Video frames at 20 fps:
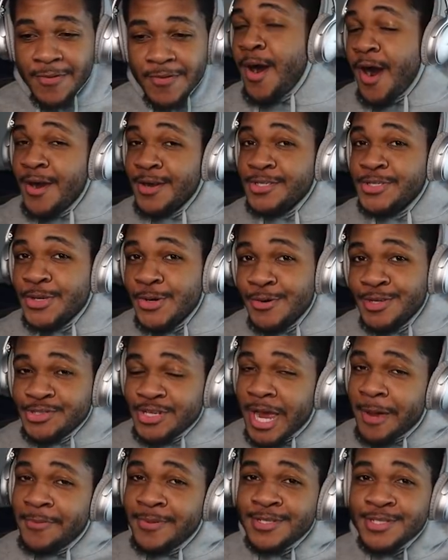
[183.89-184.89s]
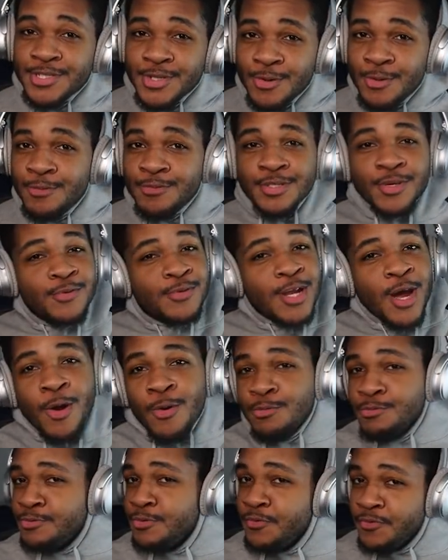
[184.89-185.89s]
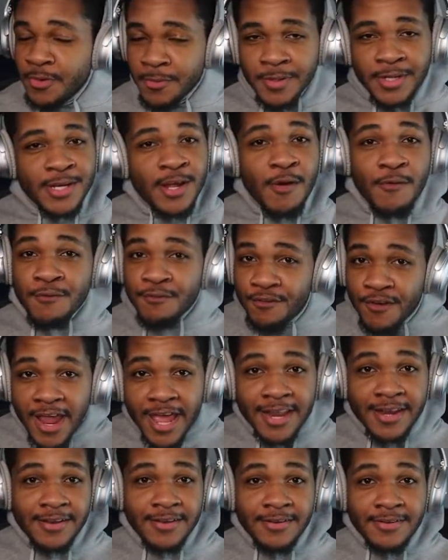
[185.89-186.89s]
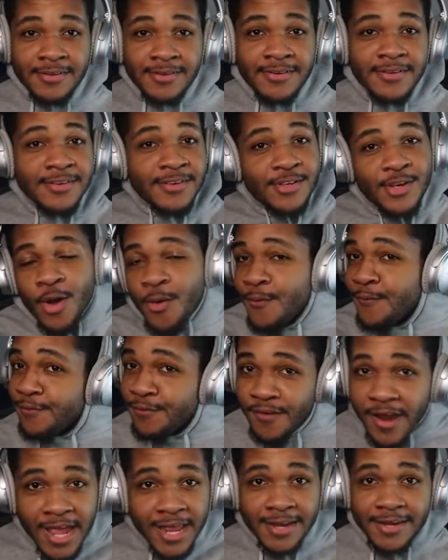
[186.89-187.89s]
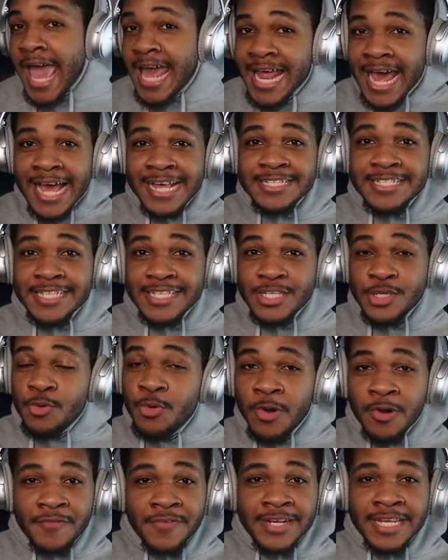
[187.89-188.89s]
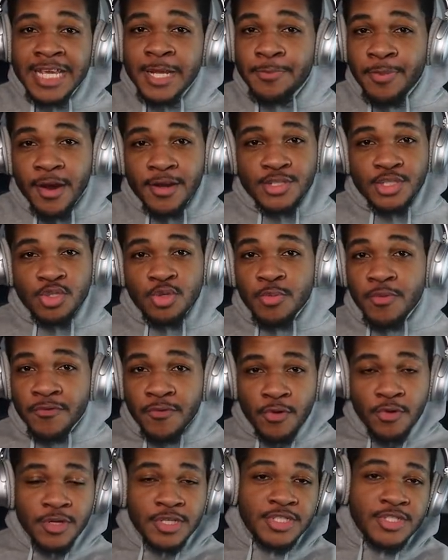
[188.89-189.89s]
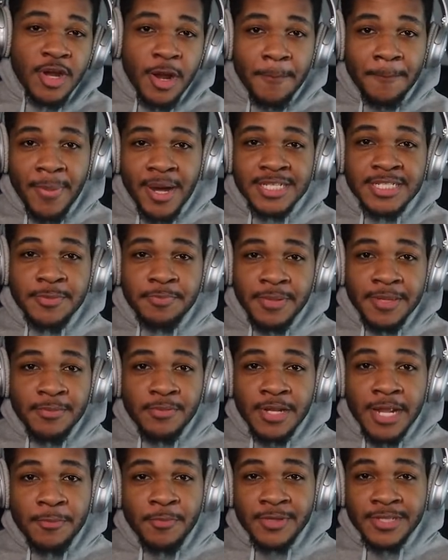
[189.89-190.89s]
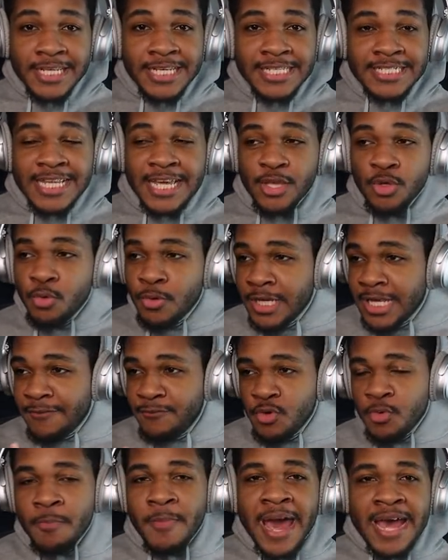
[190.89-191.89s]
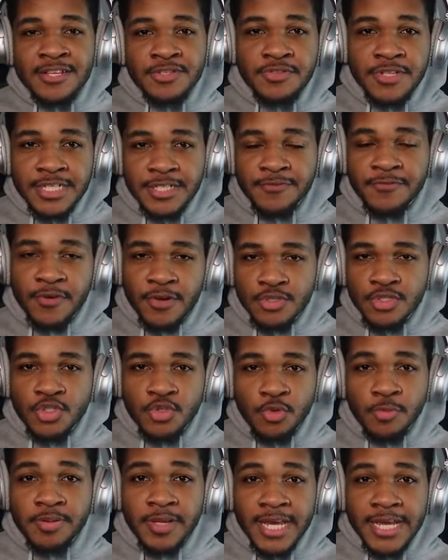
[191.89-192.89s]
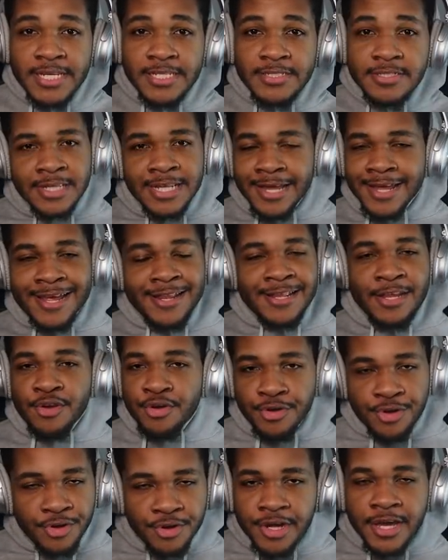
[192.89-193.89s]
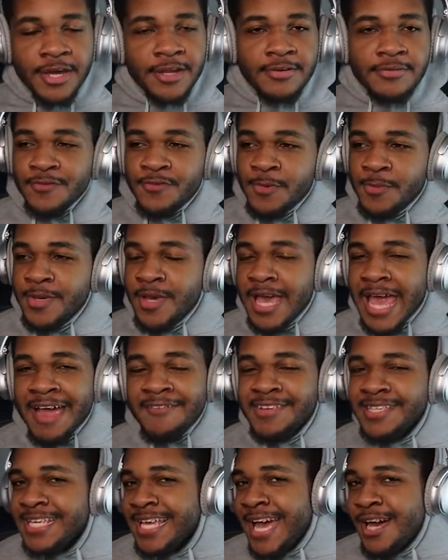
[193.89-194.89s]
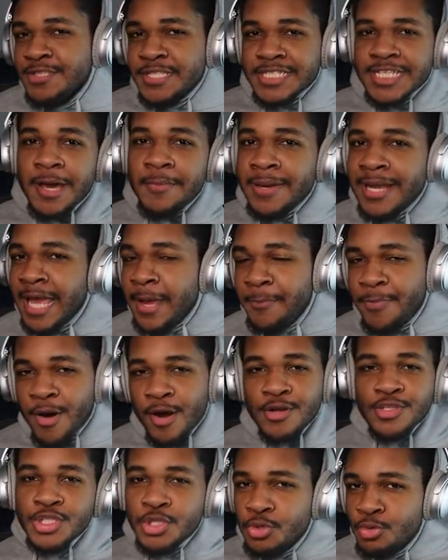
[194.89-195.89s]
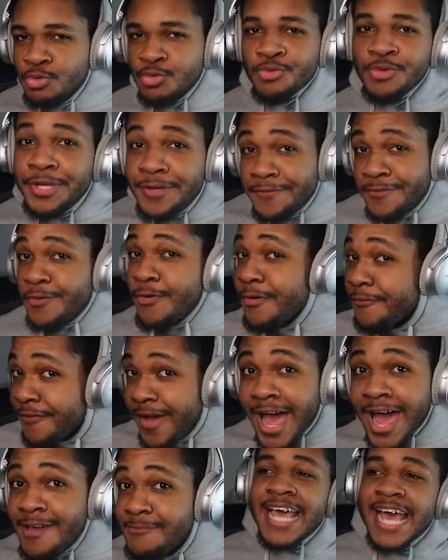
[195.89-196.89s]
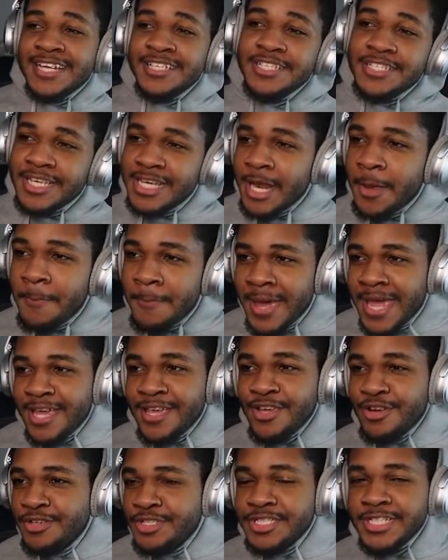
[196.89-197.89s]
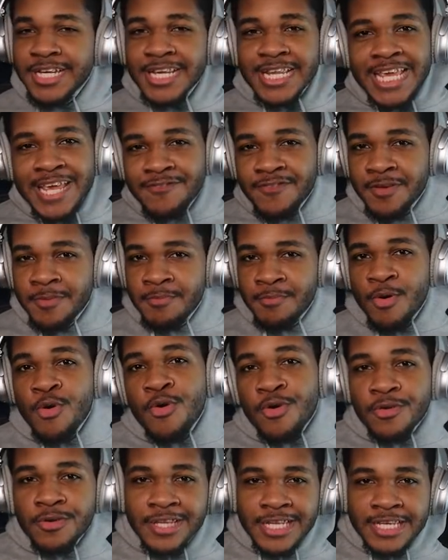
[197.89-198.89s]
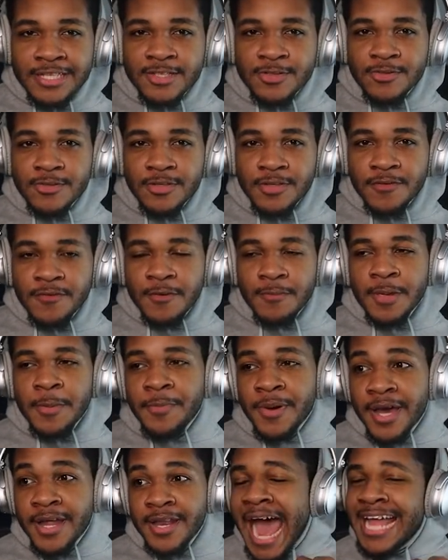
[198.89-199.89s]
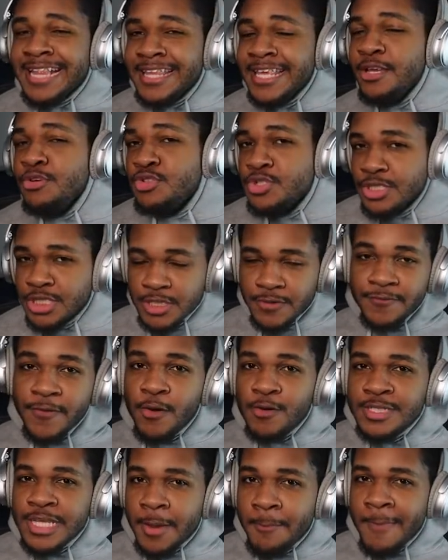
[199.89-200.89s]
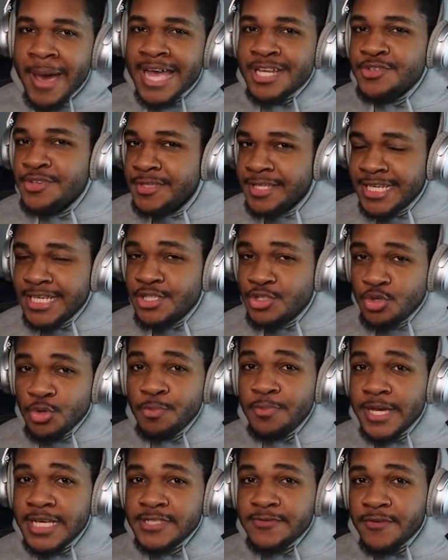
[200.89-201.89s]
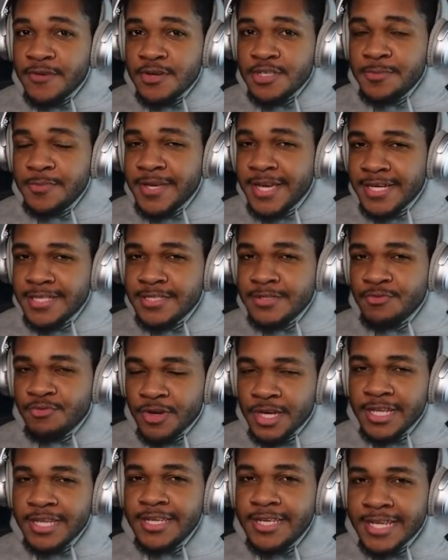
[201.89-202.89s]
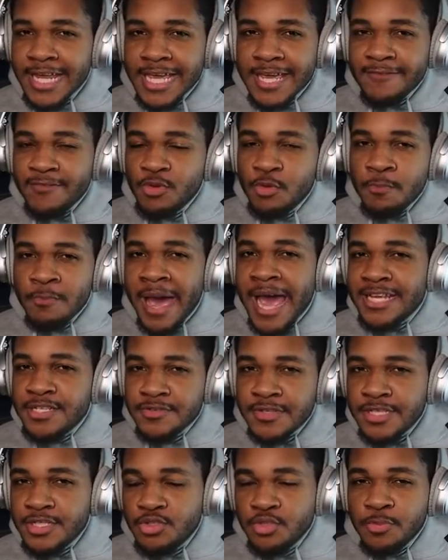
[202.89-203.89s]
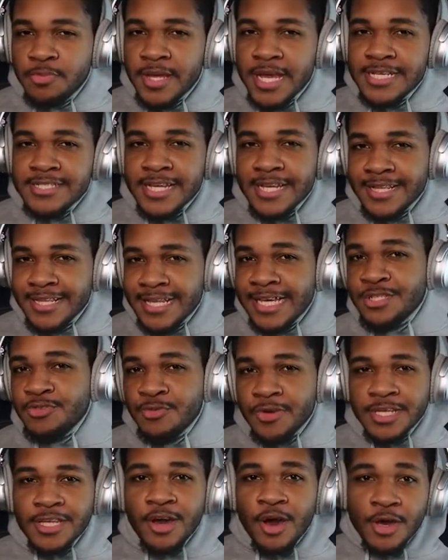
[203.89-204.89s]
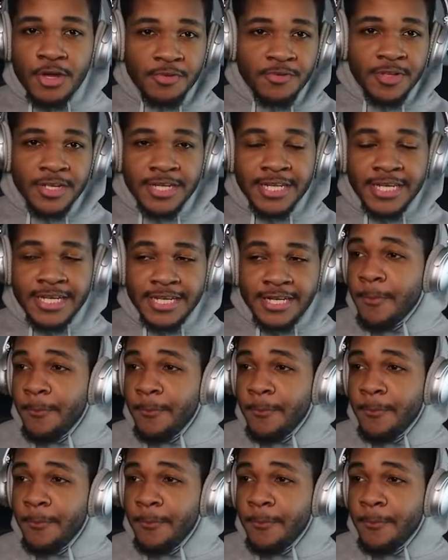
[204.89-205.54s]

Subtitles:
Part 2 is dropping soon, so don't, you feel me? Don't fret. Don't fret. And honestly, you won't even need part 2 before you can start busting people up with these. Like if you master these first 2 plays, you're good. You feel me? Everything else is coming like part 2, 3, 4, 5. That's just gonna make your shit even more lethal. You feel me? But I think you should just focus on mastering these 2 plays first because really, like if you master these 2 plays, like it's really all you really need.